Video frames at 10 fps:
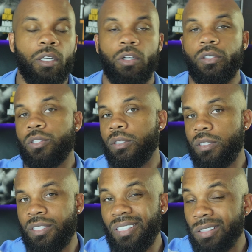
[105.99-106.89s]
going to
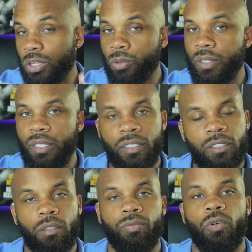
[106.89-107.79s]
tier 3 and
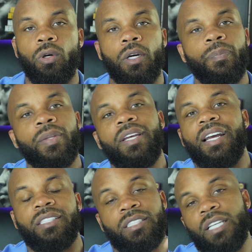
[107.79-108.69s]
tier 4,
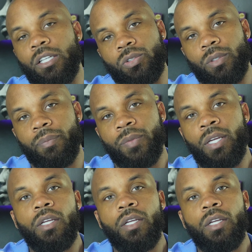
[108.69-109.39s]
etc.